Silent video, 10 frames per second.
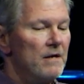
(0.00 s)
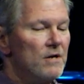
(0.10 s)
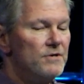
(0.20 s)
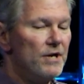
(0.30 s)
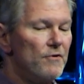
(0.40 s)

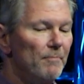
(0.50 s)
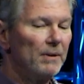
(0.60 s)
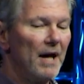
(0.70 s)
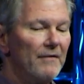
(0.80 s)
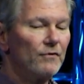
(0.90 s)
near the
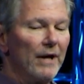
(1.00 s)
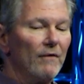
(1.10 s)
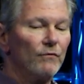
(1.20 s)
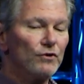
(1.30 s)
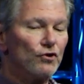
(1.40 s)
plot of
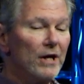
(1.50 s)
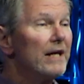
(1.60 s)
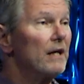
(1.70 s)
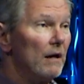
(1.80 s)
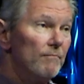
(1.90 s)
ground where
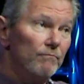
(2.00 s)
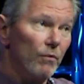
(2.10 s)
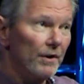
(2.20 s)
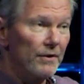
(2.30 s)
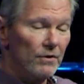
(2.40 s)
Jacob,
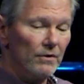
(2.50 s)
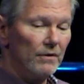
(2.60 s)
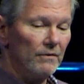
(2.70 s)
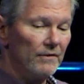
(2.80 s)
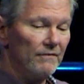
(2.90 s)
one of the, er,
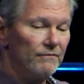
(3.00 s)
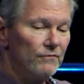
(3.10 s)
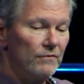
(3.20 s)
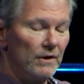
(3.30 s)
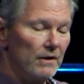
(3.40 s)
the
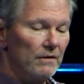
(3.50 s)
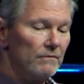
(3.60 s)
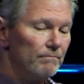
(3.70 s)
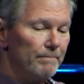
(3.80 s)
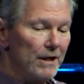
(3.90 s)
uh,
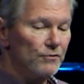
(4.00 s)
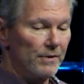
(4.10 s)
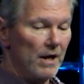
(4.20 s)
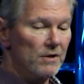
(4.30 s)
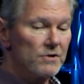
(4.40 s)

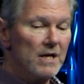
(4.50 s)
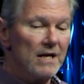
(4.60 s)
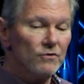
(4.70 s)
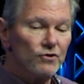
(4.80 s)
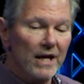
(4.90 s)
patriarchs,
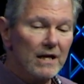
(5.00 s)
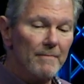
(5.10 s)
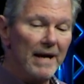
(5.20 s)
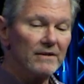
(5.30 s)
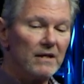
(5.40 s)
Jacob
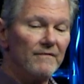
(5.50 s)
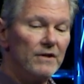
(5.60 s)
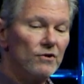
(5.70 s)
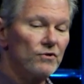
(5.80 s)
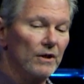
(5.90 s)
had given
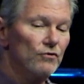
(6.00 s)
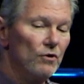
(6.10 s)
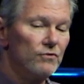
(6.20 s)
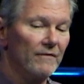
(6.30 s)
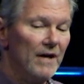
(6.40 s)
his son
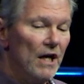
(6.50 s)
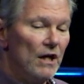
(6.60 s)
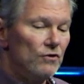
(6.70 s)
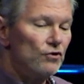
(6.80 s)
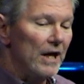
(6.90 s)
Joseph.
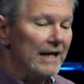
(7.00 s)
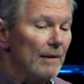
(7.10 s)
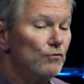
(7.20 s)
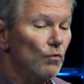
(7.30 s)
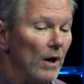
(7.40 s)

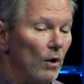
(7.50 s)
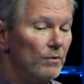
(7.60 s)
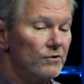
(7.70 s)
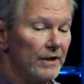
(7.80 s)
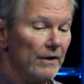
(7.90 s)
Jacob's well
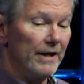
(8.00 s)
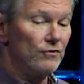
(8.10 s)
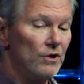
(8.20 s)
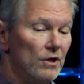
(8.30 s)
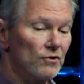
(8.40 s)
was there, and
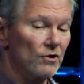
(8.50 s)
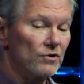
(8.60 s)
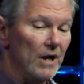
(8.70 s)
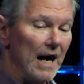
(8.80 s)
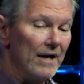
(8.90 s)
Jesus,
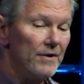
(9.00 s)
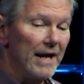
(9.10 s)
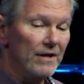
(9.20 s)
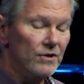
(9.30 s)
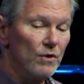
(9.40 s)
tired
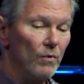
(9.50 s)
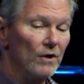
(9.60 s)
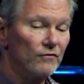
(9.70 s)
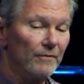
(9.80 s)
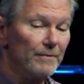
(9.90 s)
as he
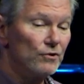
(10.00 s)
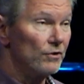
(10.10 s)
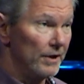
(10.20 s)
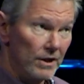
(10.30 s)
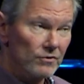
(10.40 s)
was from the
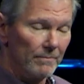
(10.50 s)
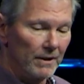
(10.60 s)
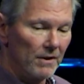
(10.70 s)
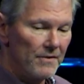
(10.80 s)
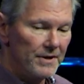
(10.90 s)
journey, it's the
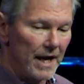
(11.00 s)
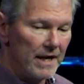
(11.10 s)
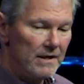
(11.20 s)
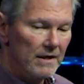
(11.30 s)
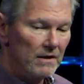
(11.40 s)
middle of the
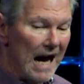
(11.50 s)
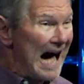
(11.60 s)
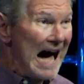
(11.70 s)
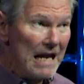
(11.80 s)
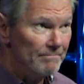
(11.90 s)
day,
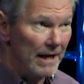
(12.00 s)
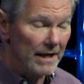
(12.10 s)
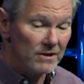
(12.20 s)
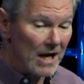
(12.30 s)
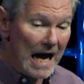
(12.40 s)
hot,
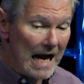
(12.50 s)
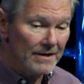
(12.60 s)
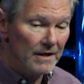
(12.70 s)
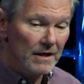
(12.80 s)
man, it's hot.